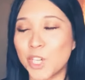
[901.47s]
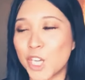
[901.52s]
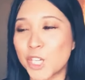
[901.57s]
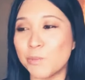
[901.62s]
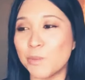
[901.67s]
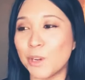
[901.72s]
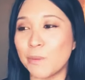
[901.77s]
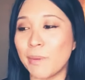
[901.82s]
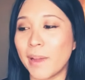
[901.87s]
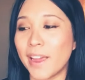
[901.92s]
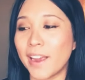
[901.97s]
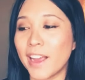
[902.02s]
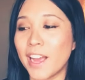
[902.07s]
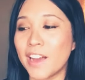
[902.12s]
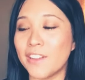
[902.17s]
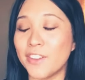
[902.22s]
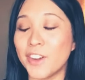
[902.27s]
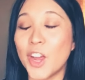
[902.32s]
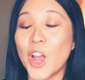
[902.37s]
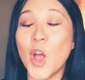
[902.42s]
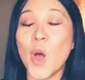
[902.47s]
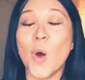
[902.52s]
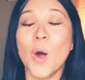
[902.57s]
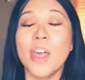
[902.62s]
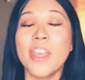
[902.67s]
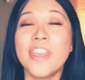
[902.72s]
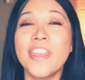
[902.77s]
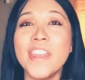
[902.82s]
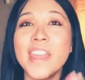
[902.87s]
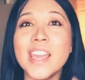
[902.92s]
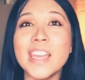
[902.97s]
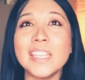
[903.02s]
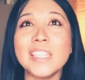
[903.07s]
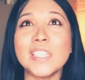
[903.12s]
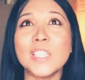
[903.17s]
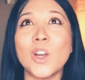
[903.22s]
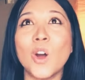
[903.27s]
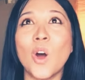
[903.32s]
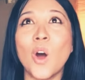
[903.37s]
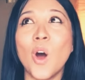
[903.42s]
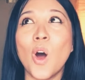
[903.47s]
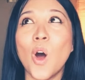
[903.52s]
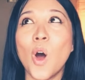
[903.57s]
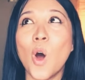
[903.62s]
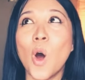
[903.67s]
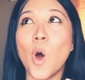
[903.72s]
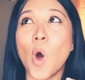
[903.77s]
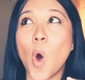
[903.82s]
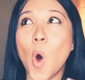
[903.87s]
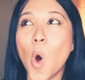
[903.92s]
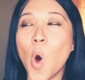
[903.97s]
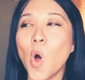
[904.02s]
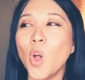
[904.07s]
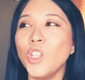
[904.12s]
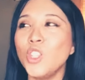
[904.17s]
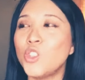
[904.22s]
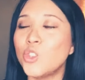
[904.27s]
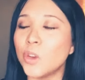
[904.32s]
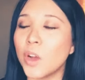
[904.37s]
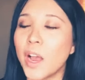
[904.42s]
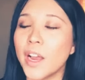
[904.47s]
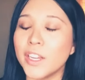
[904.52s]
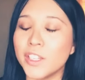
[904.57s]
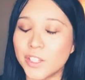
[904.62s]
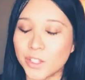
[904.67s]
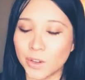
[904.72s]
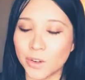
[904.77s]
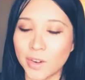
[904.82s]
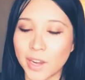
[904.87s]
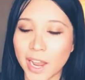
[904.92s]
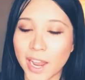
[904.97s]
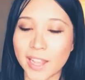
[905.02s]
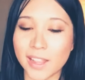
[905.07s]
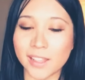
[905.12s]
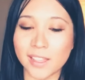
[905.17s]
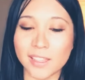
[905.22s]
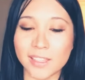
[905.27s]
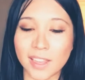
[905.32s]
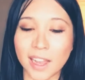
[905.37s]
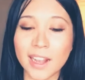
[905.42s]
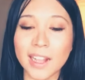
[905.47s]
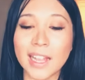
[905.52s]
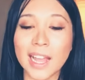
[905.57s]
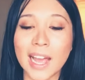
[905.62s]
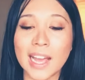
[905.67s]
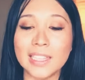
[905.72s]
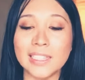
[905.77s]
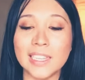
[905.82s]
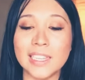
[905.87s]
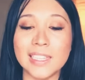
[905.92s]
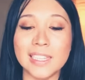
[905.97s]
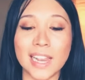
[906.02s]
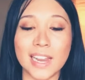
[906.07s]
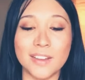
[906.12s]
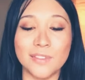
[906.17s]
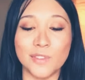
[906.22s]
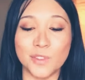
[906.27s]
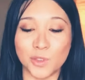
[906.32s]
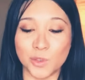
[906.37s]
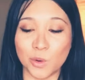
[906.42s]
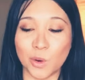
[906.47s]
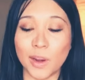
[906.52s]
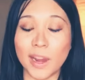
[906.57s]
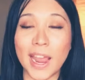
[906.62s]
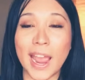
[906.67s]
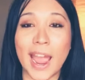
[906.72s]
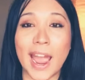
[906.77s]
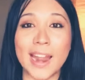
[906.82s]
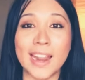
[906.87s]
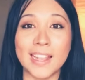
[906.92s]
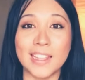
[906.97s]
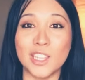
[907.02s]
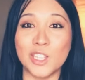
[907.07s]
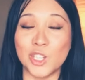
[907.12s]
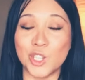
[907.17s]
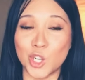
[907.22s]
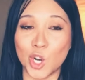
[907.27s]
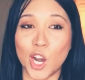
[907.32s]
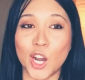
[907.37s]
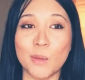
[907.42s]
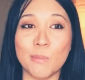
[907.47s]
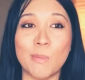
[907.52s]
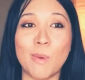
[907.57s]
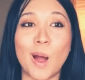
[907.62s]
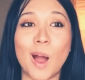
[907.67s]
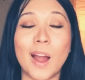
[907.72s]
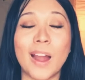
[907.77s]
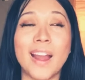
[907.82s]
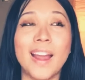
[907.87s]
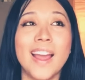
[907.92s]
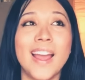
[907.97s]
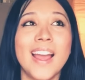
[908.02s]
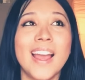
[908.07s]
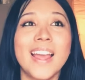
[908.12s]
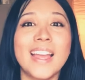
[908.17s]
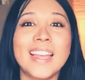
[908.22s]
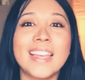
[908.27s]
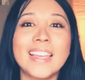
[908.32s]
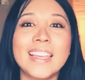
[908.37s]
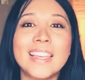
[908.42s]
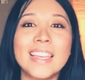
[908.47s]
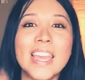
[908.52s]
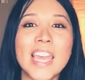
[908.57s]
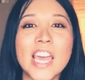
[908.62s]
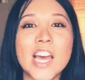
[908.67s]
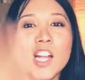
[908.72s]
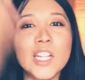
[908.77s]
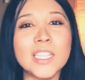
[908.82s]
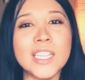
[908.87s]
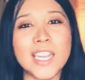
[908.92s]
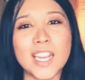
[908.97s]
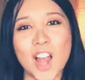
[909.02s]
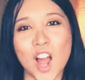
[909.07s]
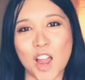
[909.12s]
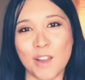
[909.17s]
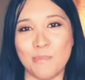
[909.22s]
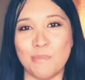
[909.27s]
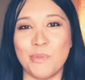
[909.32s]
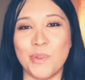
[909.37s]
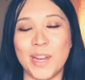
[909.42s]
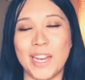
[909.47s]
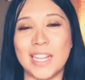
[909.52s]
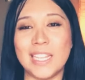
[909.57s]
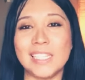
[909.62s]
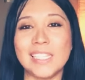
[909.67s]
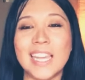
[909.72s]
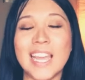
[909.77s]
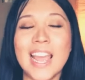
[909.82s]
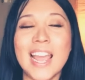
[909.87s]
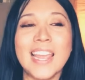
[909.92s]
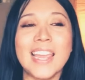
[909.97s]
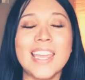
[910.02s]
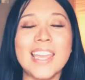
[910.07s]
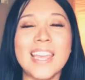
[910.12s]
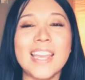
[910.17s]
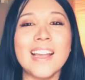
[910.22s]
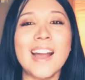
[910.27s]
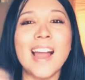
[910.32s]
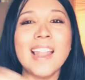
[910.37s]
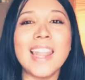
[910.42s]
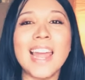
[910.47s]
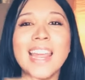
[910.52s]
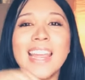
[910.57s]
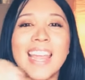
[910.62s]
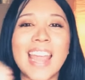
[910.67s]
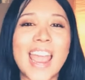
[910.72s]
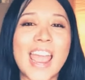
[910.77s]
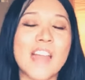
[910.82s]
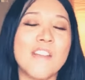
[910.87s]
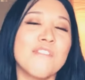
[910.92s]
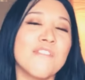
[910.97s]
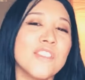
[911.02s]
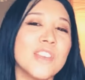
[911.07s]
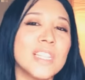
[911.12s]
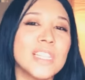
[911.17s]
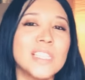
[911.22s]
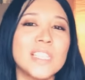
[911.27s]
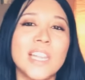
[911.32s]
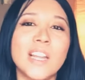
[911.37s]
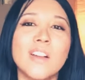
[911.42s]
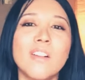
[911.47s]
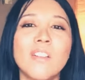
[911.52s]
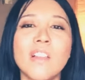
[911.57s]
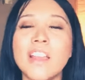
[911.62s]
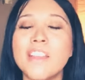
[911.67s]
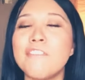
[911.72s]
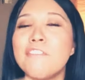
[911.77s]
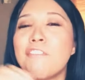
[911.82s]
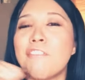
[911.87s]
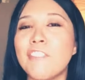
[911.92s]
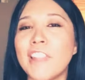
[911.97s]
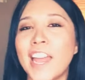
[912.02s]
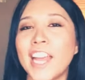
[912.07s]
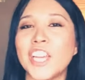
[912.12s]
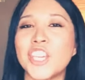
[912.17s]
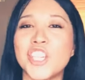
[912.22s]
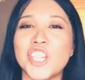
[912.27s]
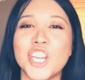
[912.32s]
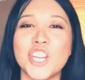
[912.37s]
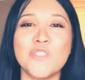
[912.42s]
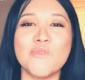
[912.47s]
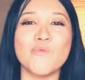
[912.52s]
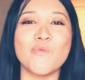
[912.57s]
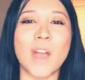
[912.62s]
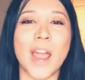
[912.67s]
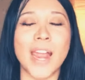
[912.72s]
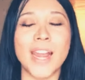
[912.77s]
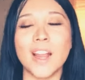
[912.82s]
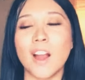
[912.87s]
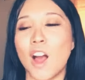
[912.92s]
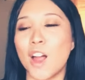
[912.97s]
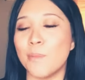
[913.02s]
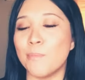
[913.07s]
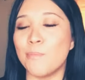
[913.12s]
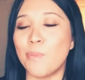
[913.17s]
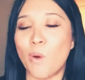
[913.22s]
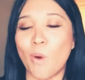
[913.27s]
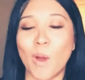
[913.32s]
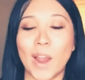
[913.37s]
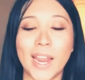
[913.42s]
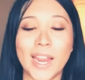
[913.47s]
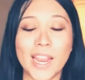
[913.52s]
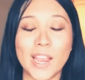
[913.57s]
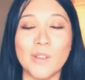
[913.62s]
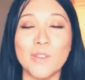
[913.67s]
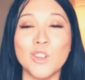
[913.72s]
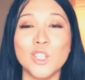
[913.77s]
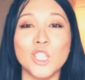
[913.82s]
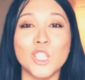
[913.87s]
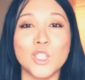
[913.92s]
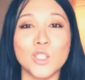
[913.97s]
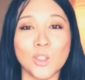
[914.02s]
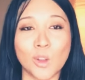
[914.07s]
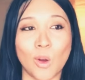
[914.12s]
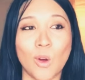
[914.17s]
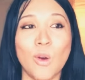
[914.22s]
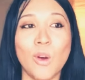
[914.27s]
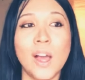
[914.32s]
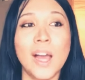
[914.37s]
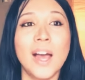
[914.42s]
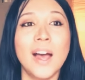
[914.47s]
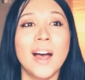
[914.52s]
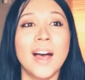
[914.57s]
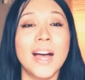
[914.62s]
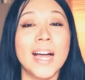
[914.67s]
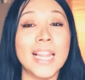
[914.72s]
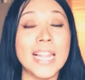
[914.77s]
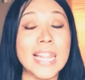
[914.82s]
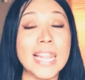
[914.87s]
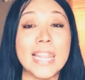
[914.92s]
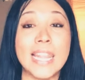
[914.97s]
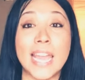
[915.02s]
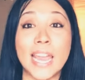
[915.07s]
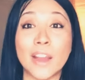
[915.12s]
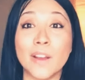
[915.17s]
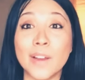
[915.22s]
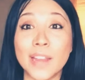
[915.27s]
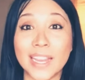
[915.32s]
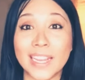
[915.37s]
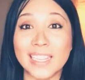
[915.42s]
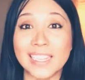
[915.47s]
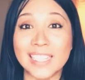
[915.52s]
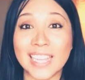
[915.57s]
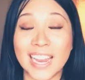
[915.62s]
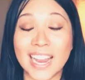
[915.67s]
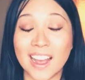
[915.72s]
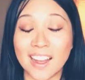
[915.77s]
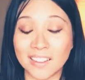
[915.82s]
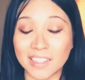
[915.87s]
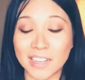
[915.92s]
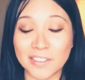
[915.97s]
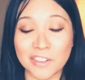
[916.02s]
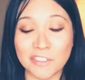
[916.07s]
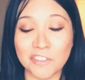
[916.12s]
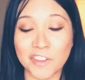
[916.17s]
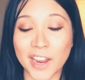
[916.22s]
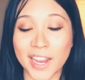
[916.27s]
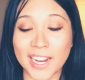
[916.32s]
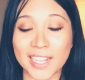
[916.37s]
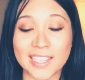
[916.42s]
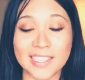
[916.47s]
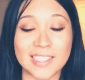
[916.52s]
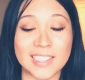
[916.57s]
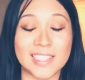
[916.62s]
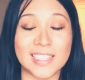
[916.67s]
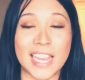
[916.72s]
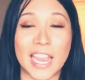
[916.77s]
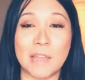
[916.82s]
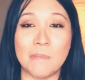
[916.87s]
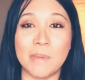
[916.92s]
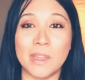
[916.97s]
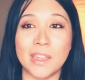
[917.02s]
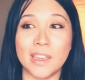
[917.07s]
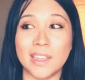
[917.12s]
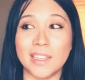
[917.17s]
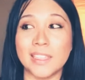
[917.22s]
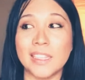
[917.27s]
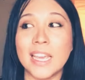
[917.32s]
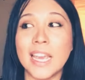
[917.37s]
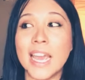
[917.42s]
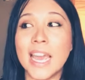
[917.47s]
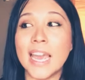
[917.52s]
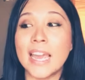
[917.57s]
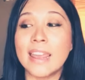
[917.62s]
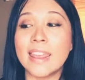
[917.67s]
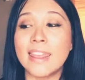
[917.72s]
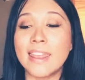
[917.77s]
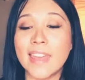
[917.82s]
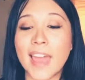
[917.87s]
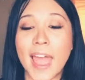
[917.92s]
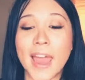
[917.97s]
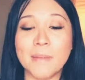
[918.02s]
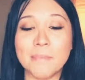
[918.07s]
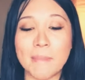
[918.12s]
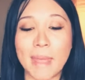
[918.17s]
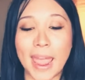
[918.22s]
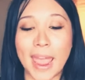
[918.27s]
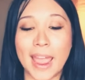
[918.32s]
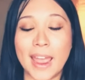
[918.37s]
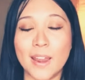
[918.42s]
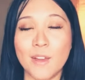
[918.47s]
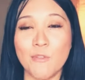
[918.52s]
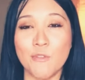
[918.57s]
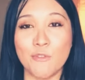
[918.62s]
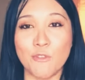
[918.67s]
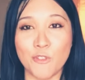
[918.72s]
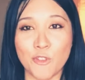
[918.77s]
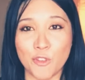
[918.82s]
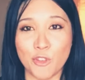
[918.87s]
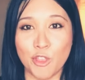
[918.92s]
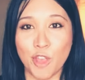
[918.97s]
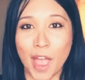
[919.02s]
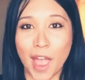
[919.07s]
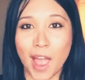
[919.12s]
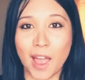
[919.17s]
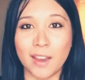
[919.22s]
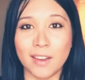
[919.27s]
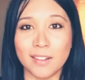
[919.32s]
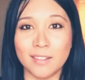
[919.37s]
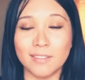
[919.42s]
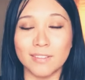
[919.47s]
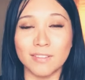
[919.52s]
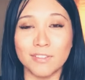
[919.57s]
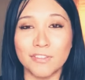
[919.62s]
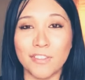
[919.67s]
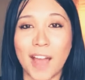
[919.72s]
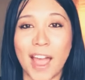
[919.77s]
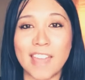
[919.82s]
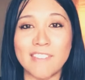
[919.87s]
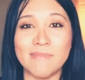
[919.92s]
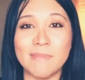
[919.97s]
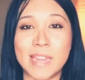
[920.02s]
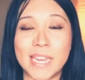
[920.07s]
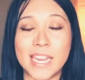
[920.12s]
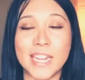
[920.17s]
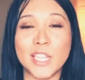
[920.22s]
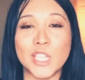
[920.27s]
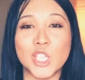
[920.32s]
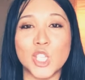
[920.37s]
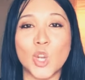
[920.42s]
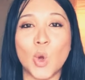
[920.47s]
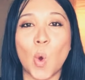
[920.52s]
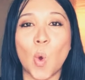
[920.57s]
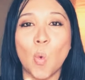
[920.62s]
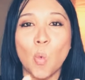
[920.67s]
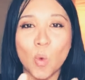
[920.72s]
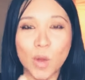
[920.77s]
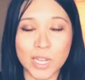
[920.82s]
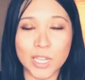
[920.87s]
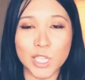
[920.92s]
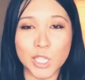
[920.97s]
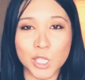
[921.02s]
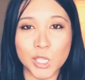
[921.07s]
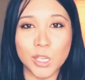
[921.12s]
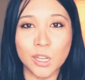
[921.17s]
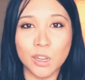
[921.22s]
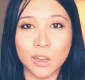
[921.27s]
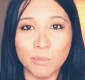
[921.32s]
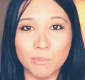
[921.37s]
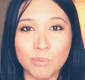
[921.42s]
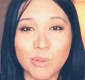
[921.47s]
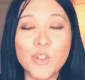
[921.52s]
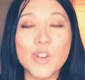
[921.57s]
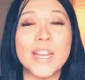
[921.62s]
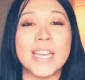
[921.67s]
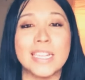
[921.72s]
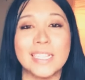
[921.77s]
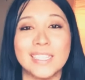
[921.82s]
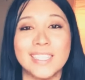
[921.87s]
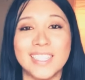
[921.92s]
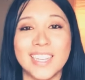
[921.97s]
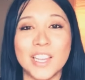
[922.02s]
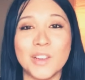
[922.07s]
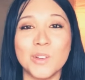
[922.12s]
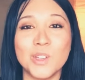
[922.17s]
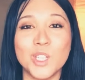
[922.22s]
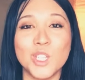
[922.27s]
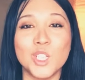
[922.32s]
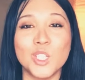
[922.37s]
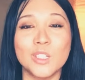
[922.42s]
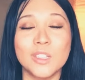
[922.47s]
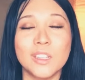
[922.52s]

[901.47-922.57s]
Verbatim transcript: judge book by a cover. This old drunk dude in the sunglasses and fedora hat in this dark bar killed it on Prince. He got like every single inflection right on point. It was so hilarious. Like, I'll never forget it to this day because that man for that five minutes was Prince. It was